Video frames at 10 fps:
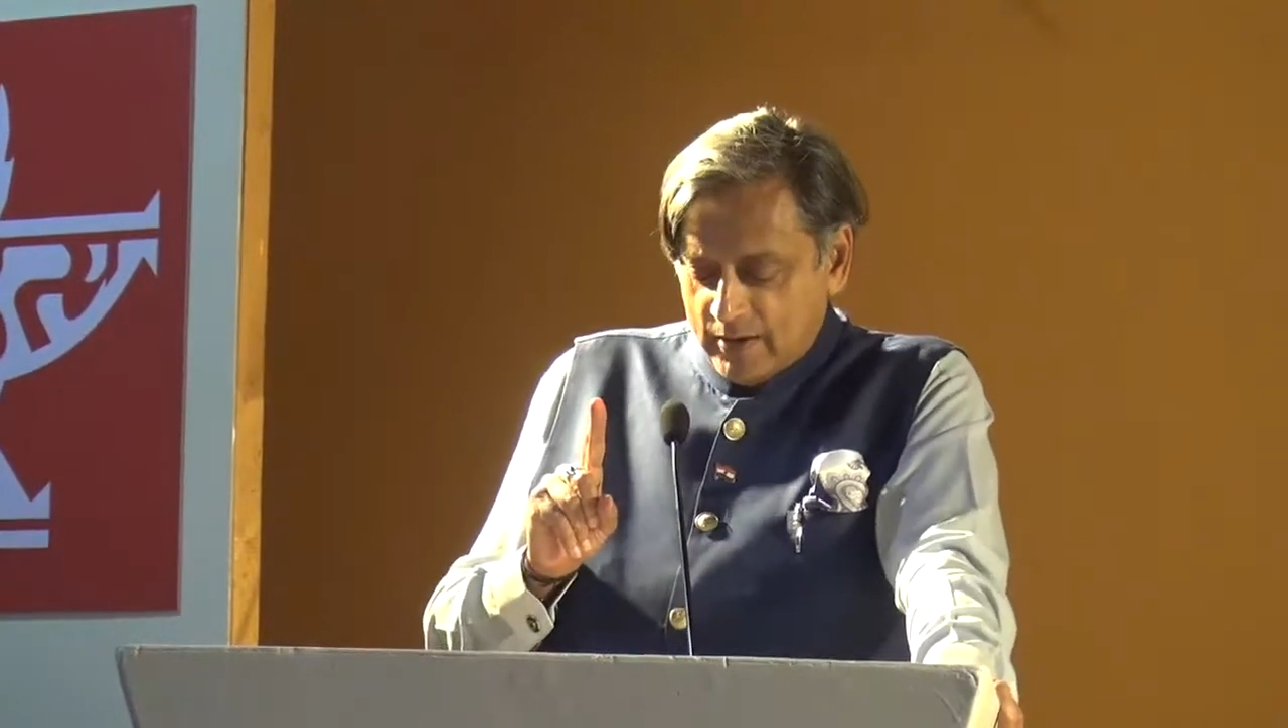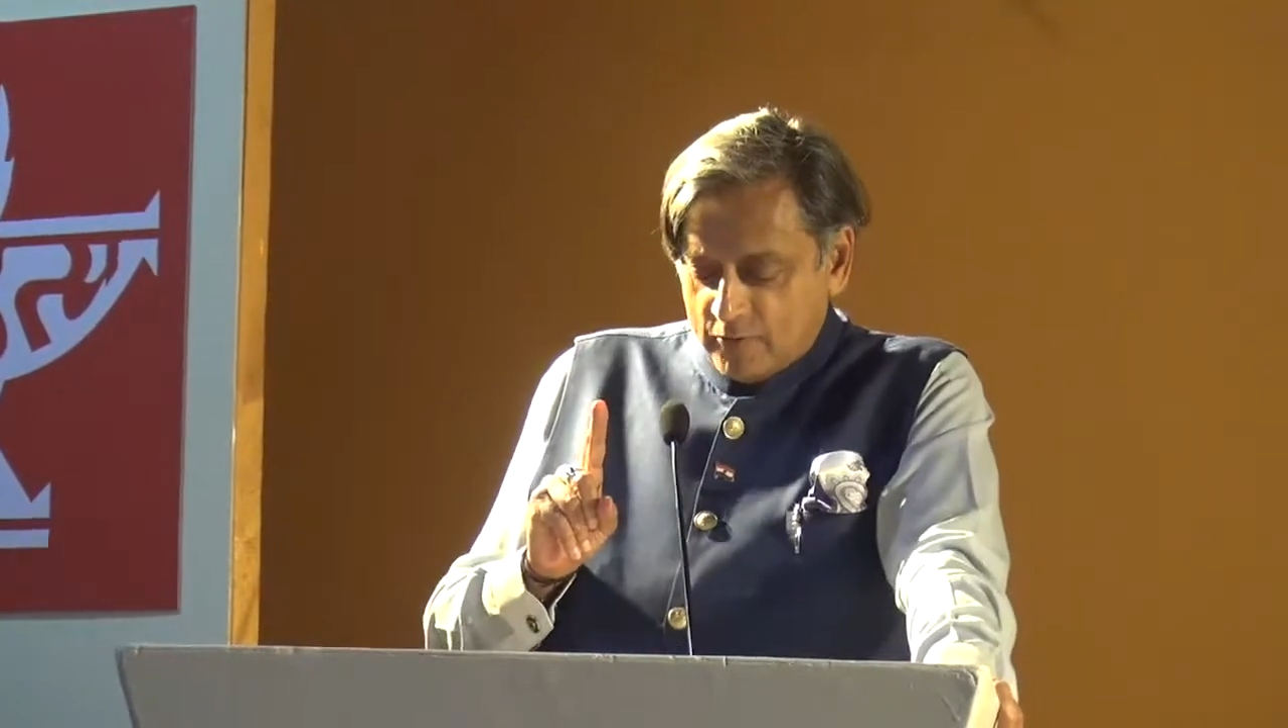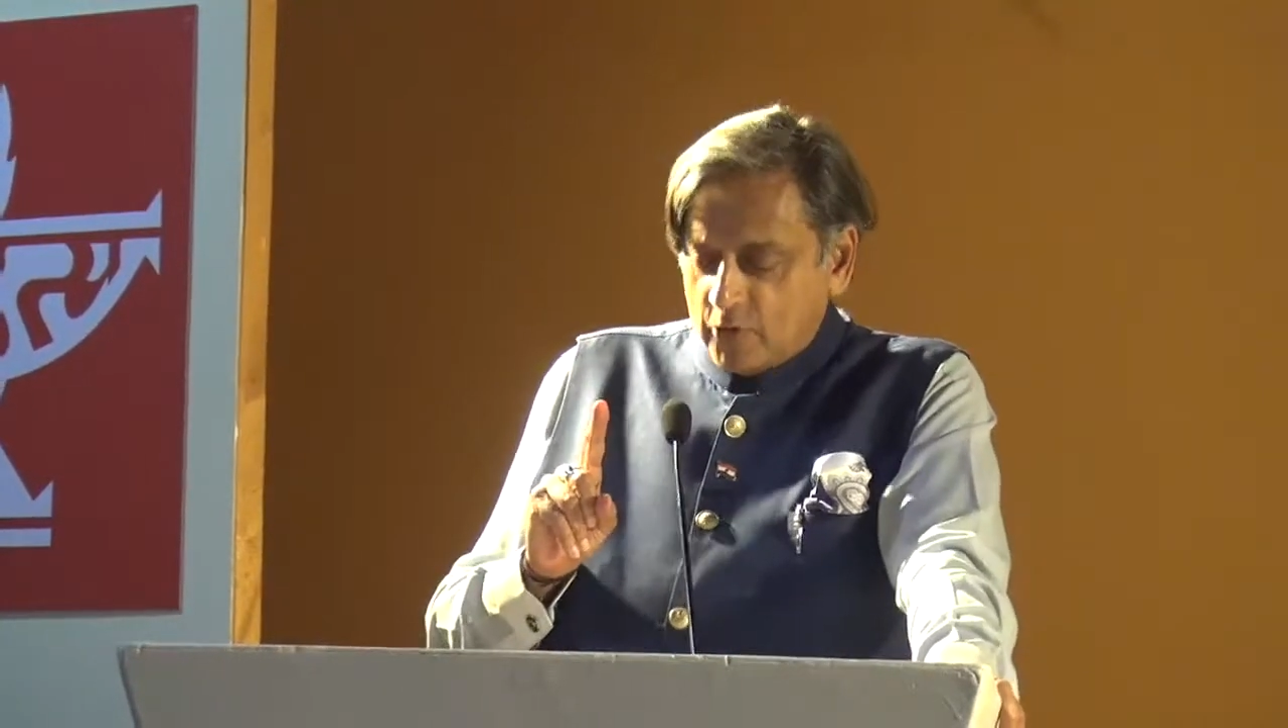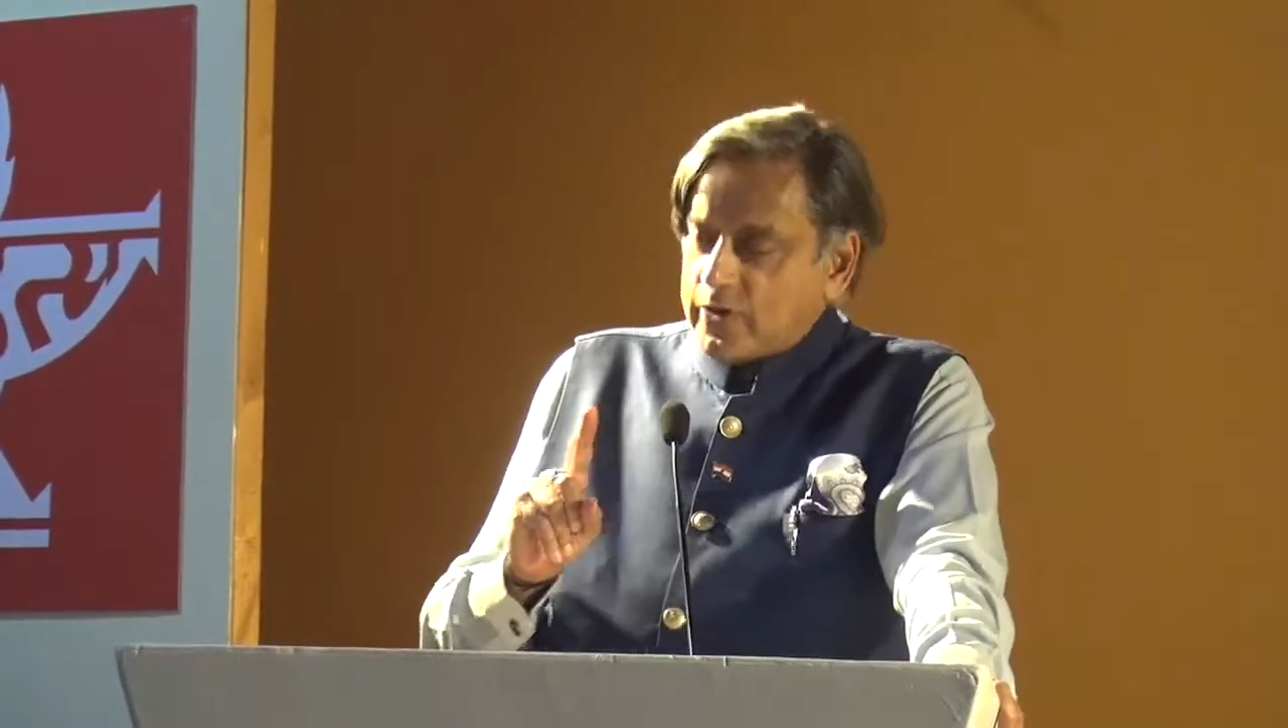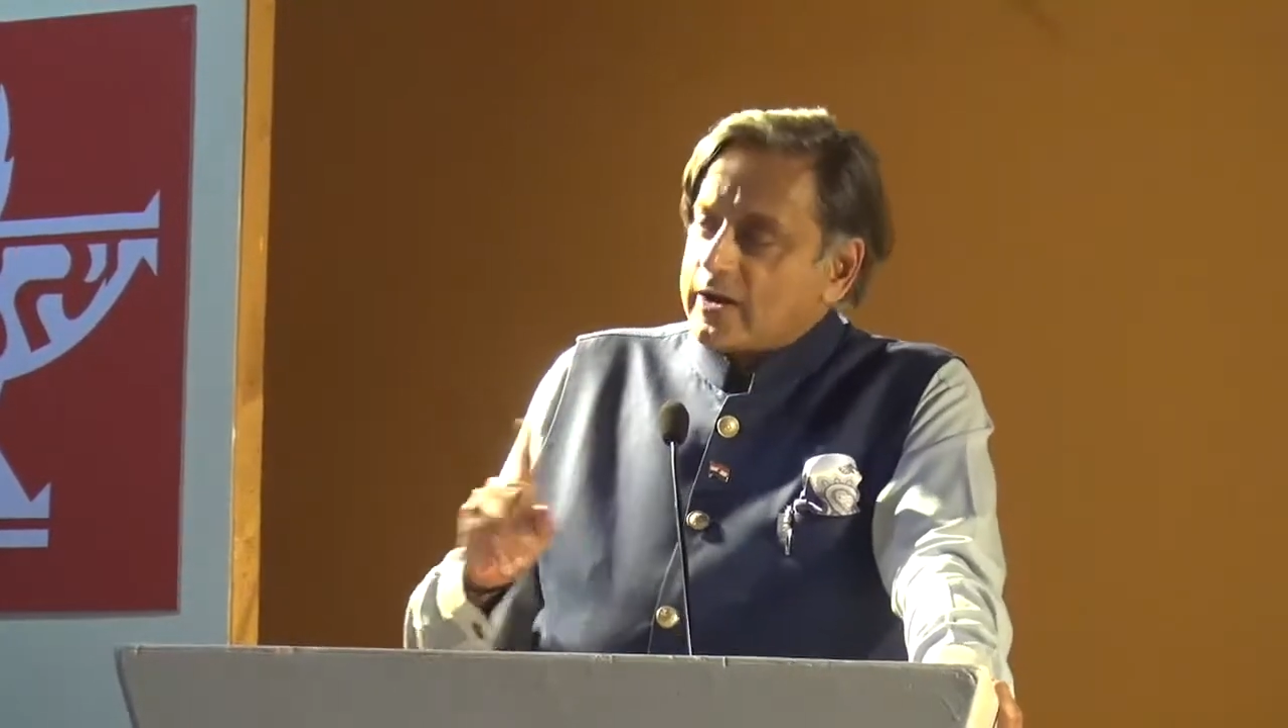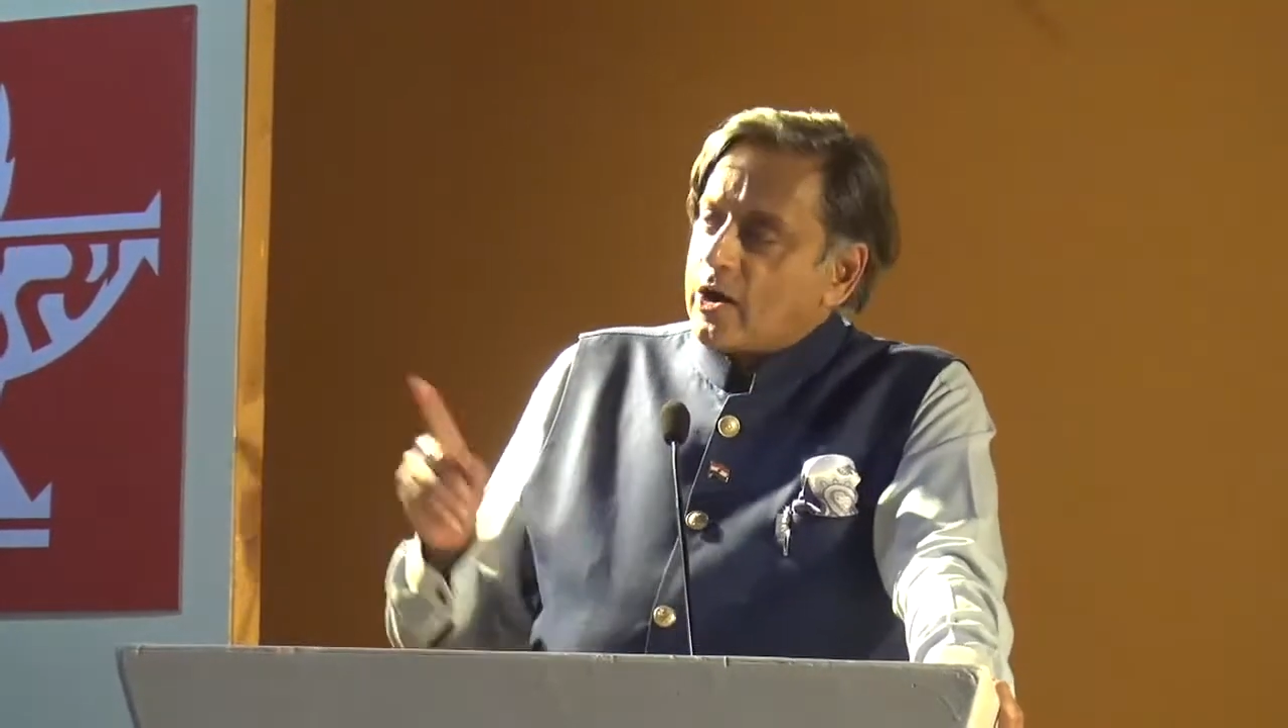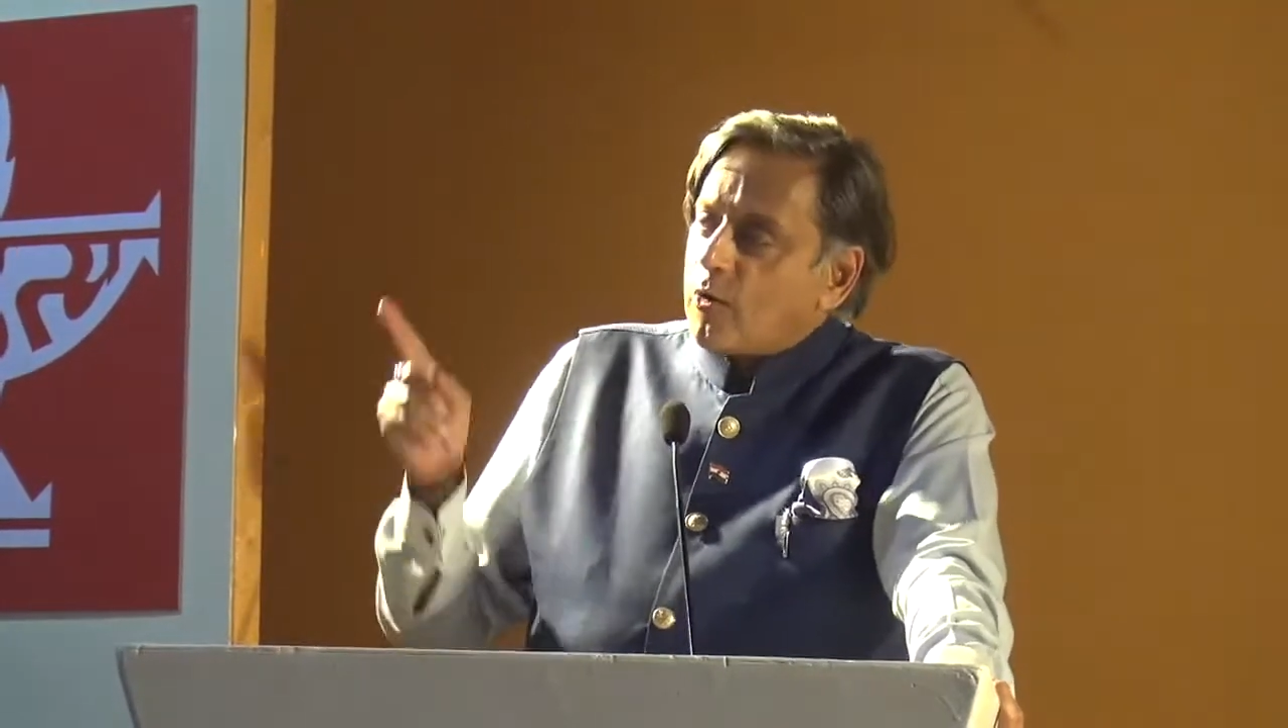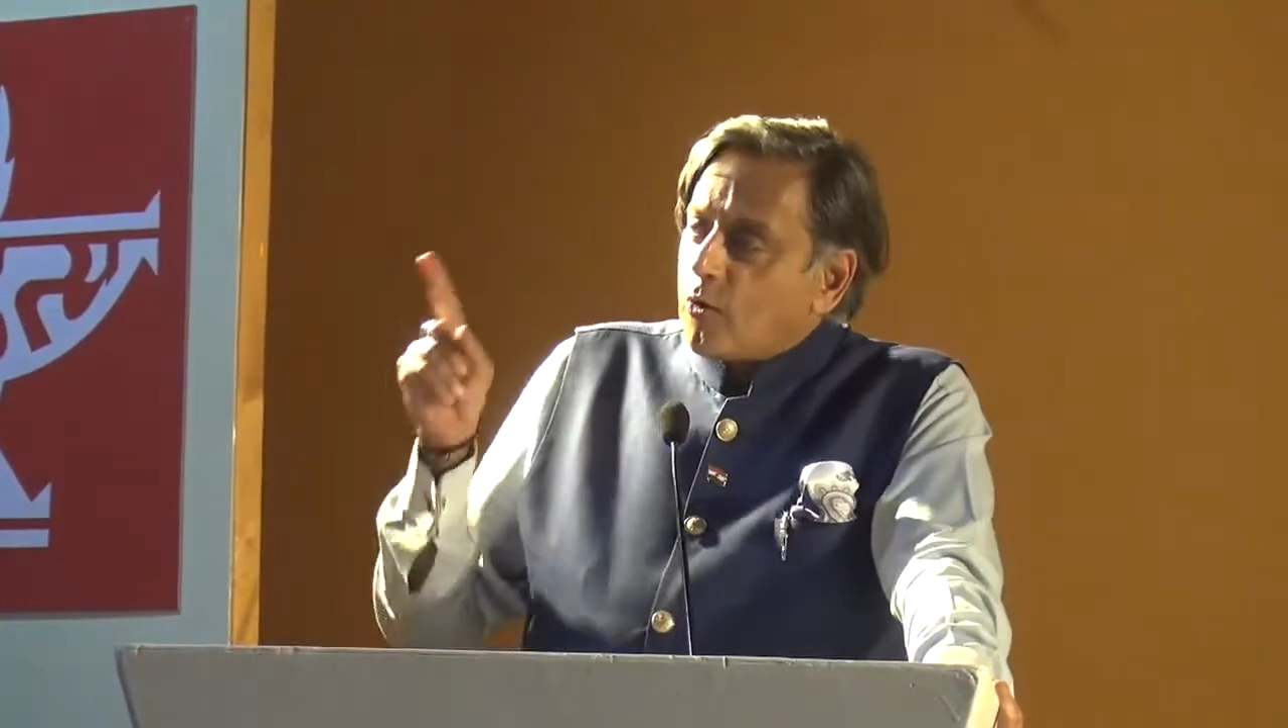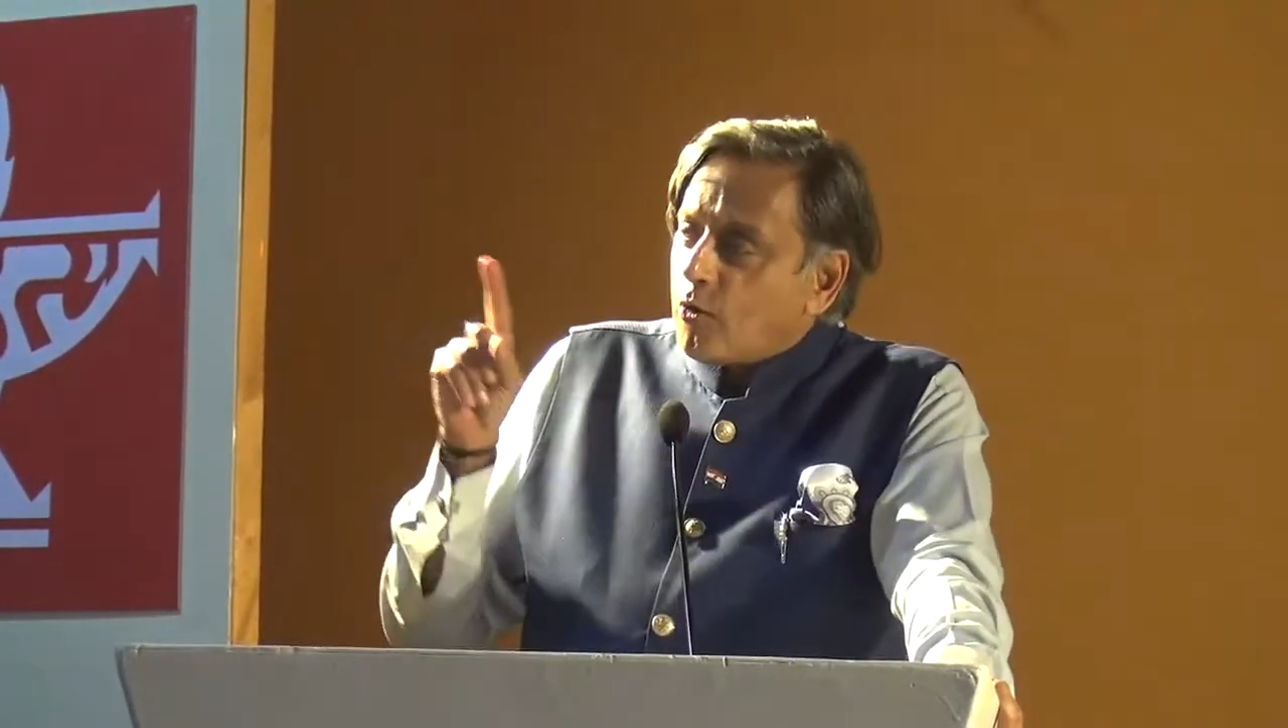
for there are